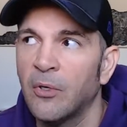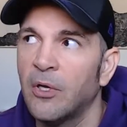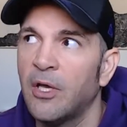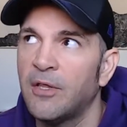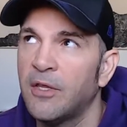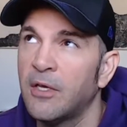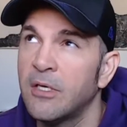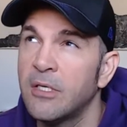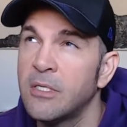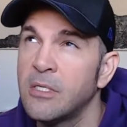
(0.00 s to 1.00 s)
and
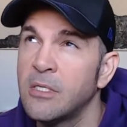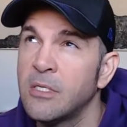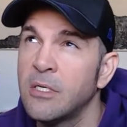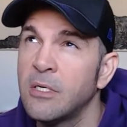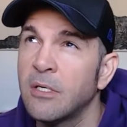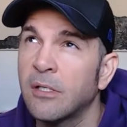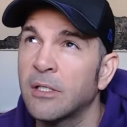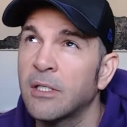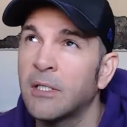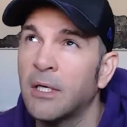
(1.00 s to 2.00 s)
then
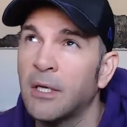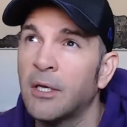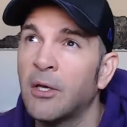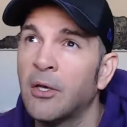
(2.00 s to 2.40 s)
let's see.